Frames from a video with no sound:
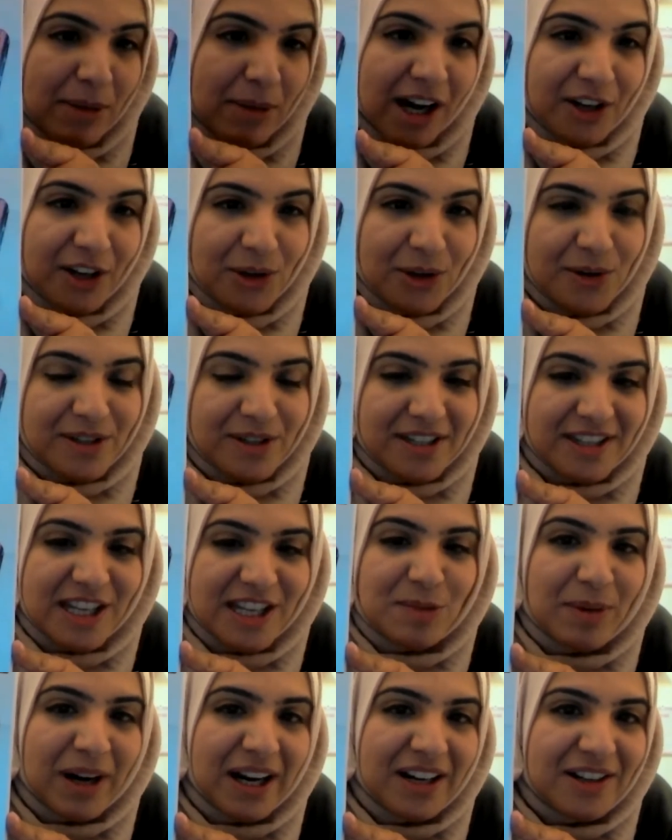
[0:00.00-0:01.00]
uses this
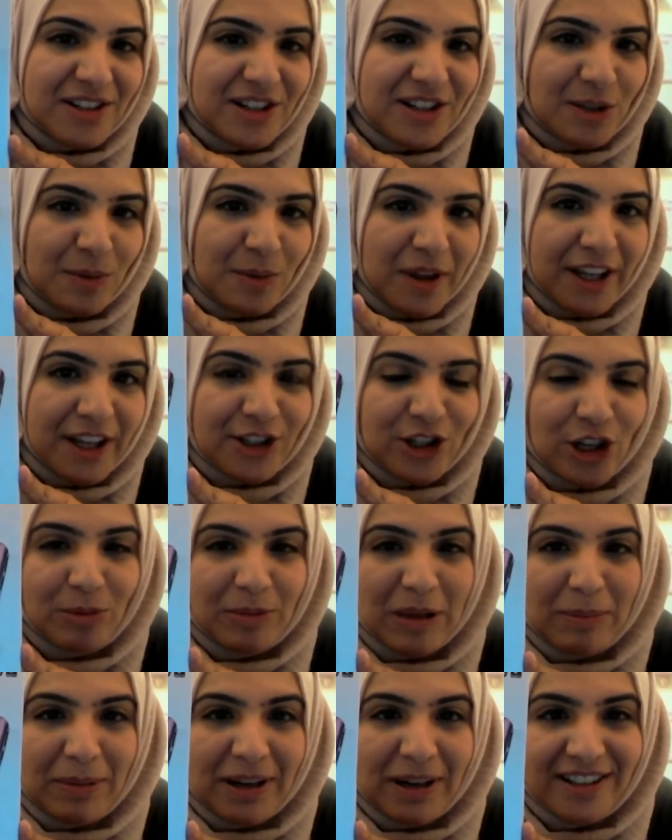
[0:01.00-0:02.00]
brand. She's the one that told
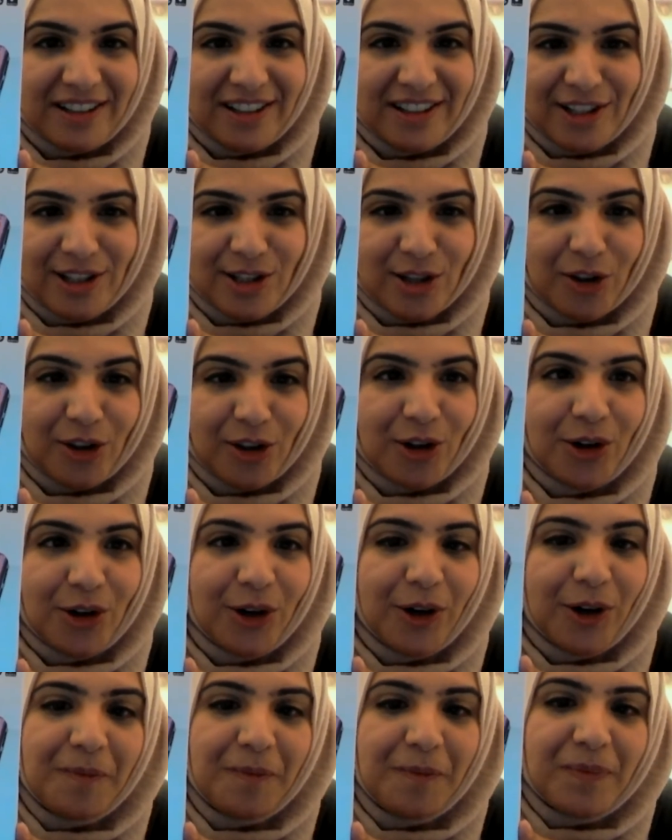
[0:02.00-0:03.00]
me about it. She's on the
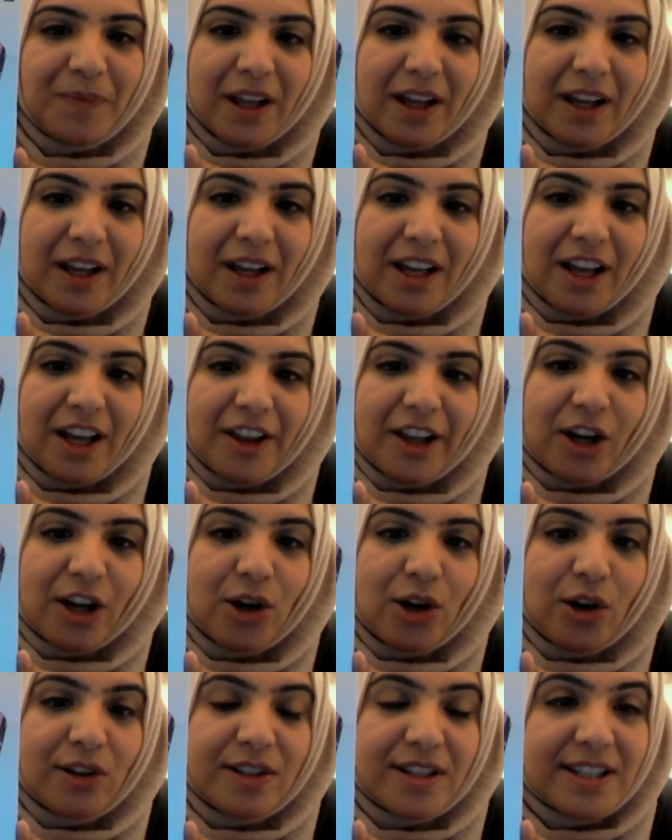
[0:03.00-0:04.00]
call. They're
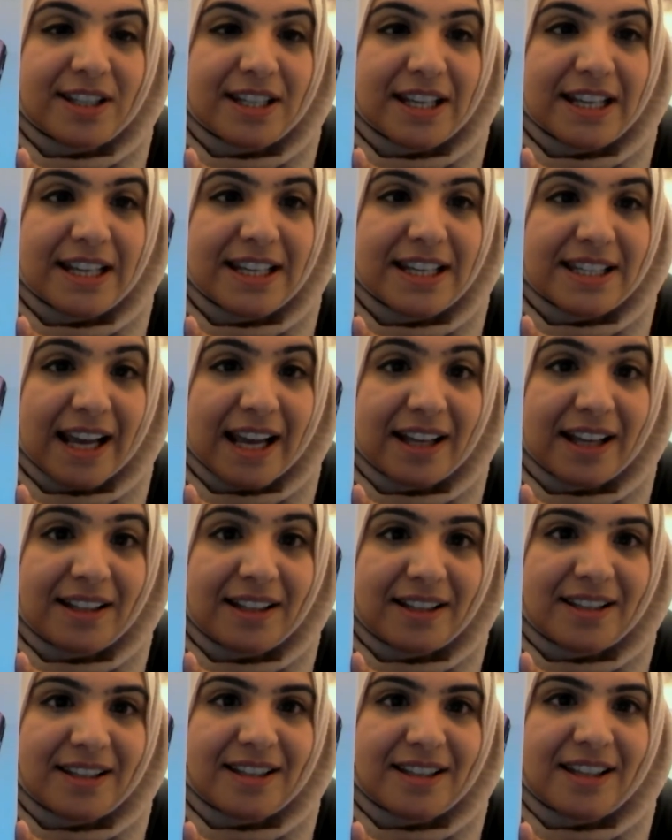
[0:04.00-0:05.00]
called
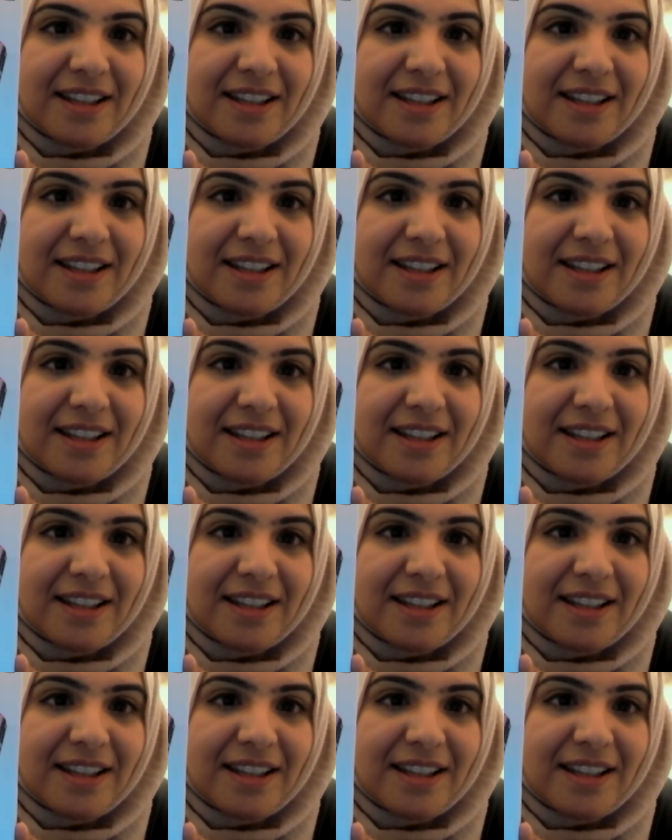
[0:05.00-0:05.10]
C-Sense.